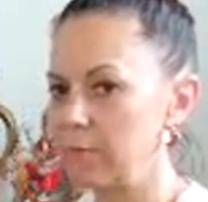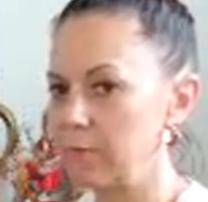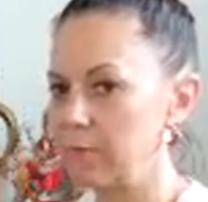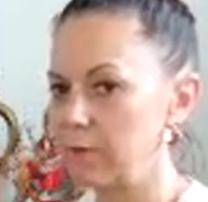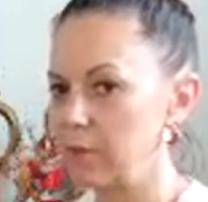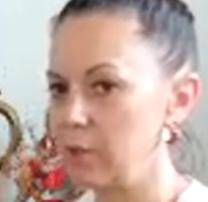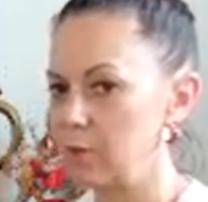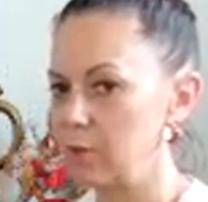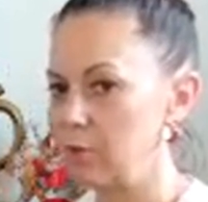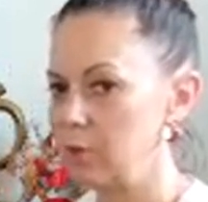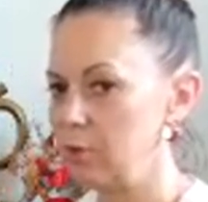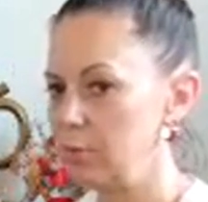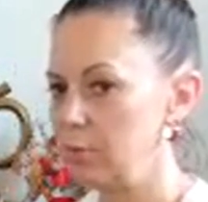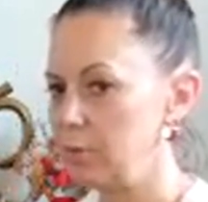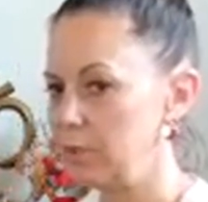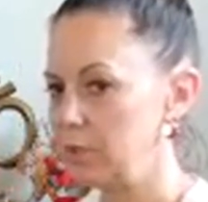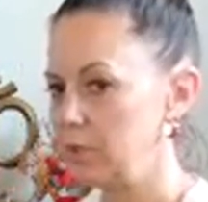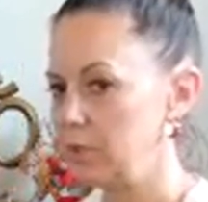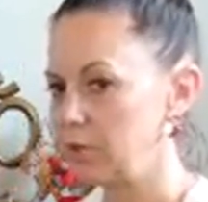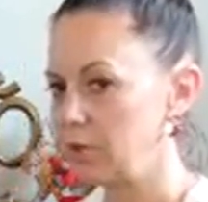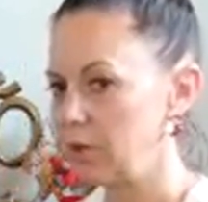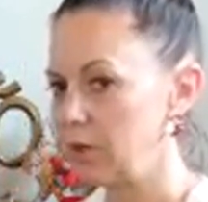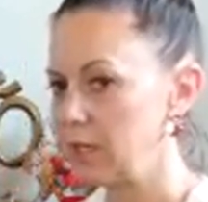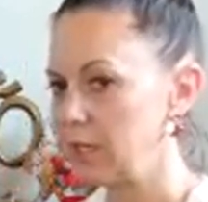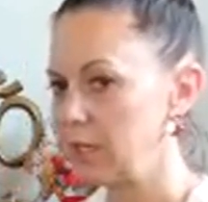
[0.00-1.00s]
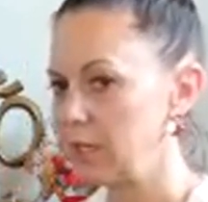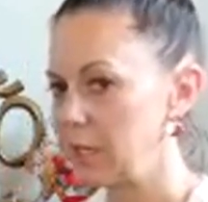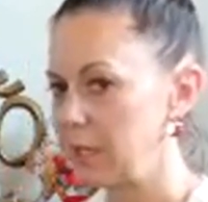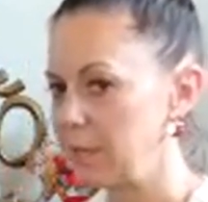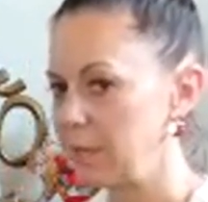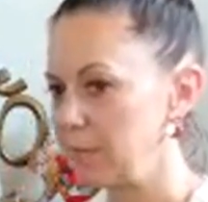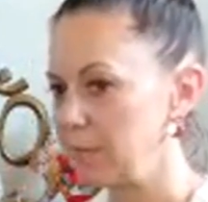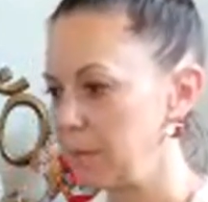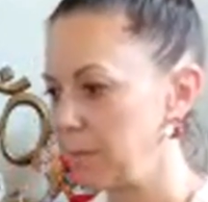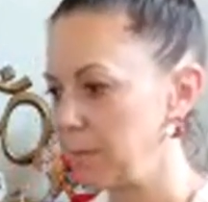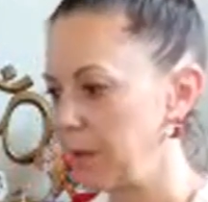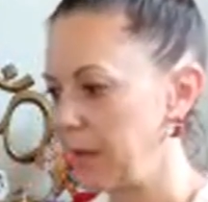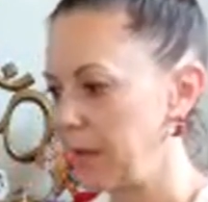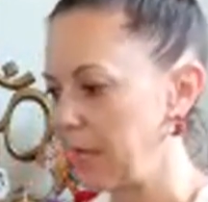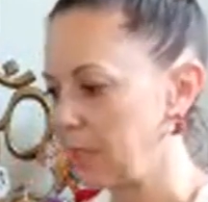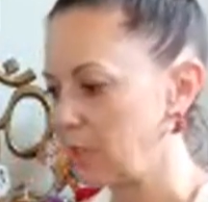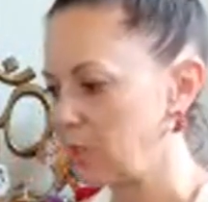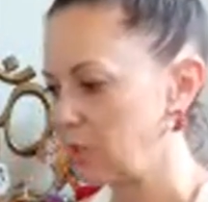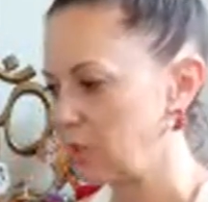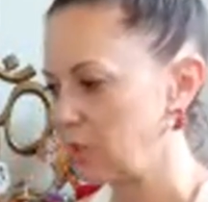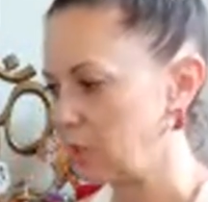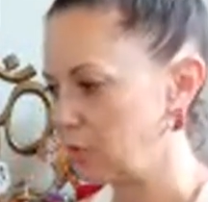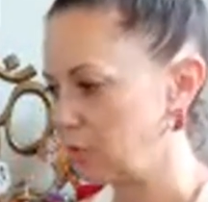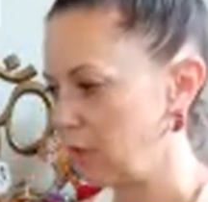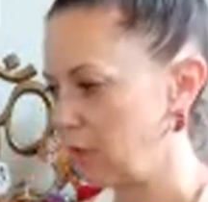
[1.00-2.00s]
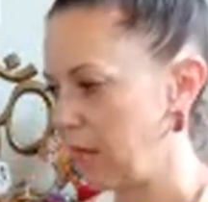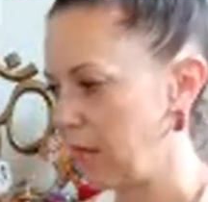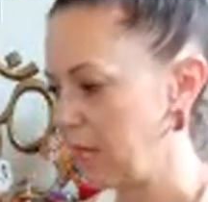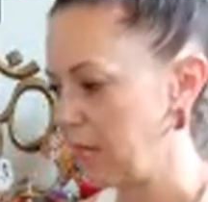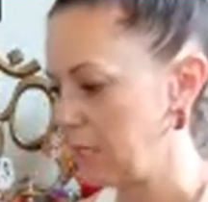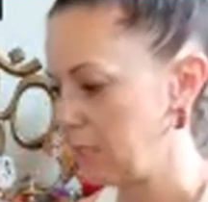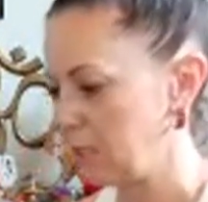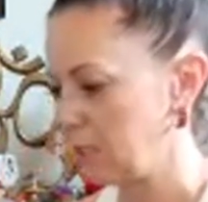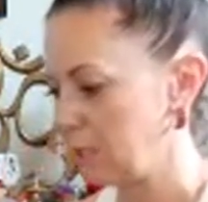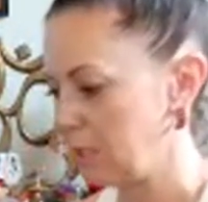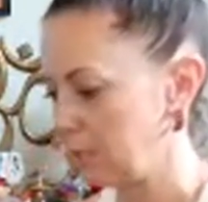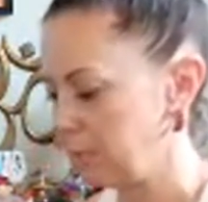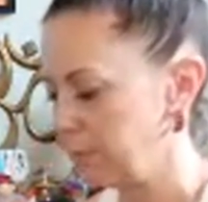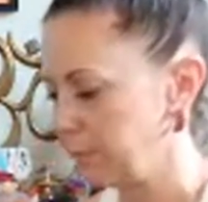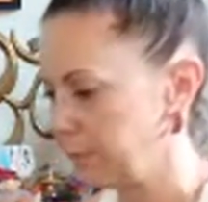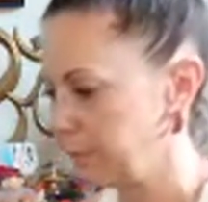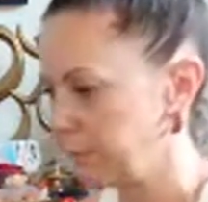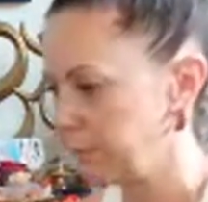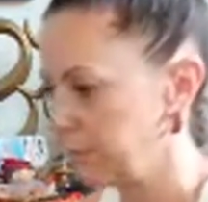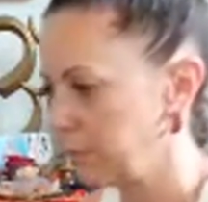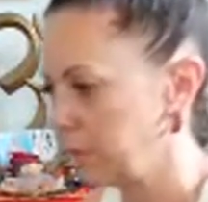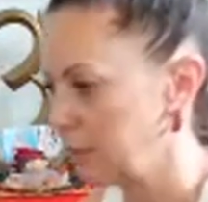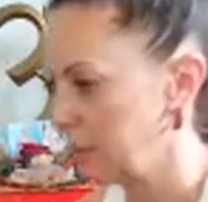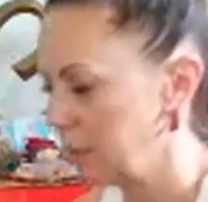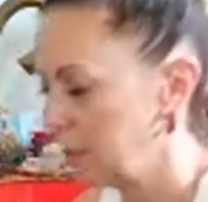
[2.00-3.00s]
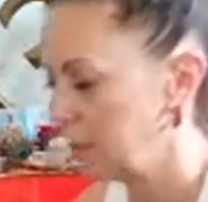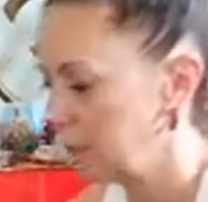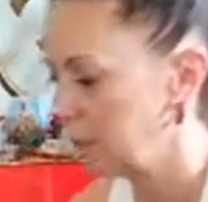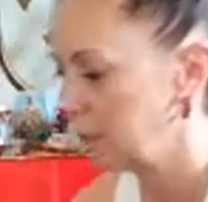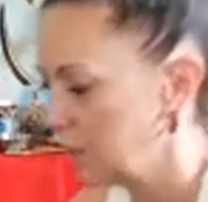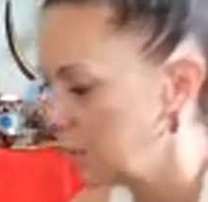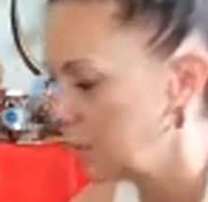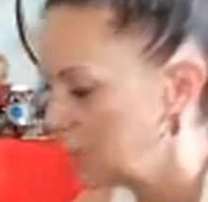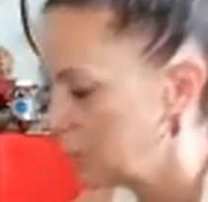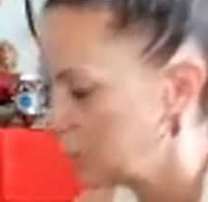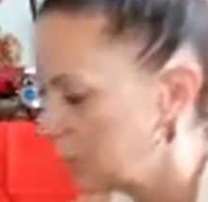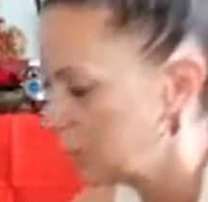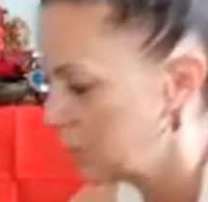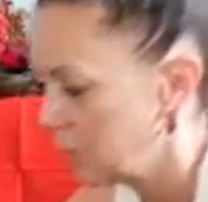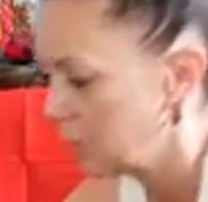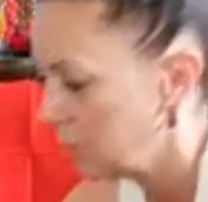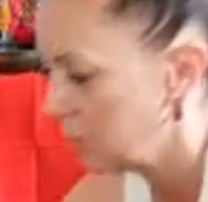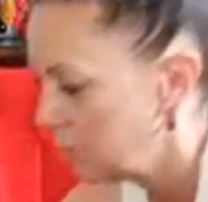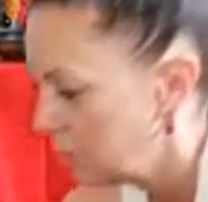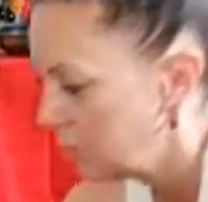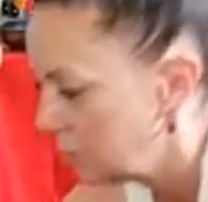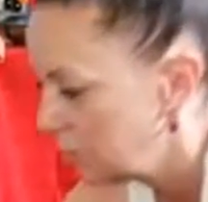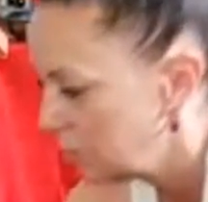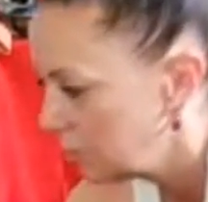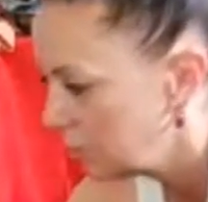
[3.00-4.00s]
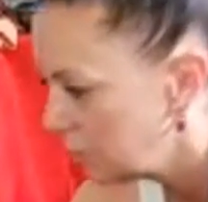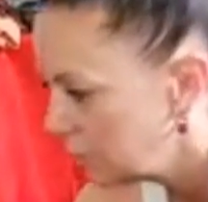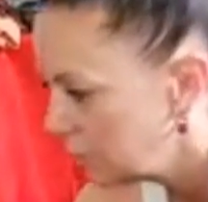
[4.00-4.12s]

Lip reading: right for you, but try and keep the back straight. So